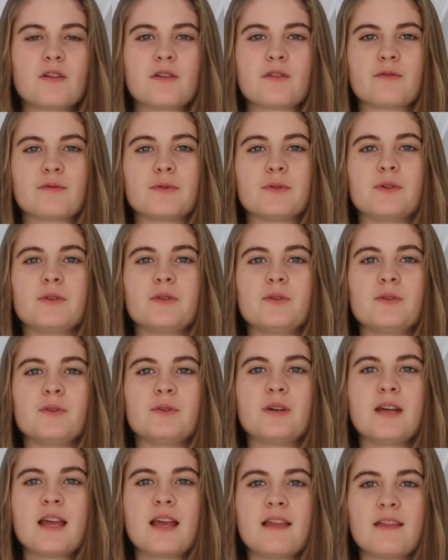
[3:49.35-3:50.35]

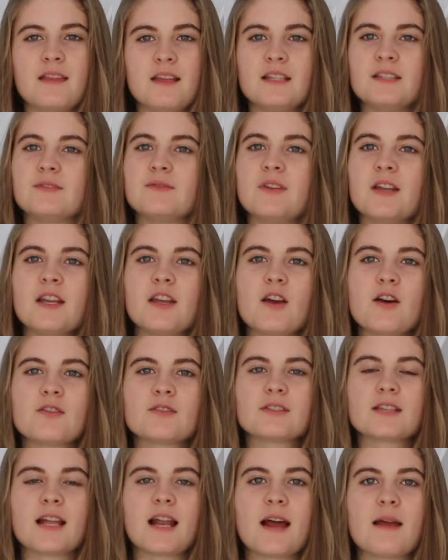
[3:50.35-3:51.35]
through these
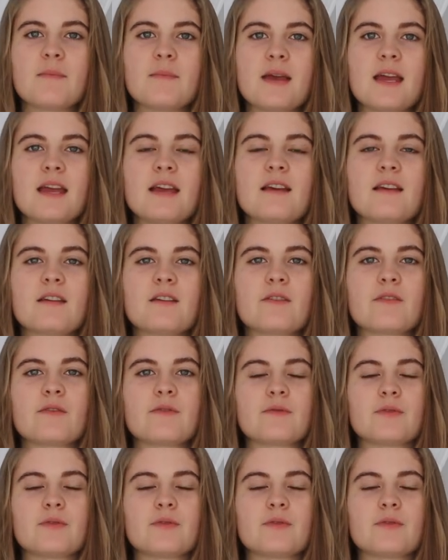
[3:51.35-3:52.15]
videos that I make,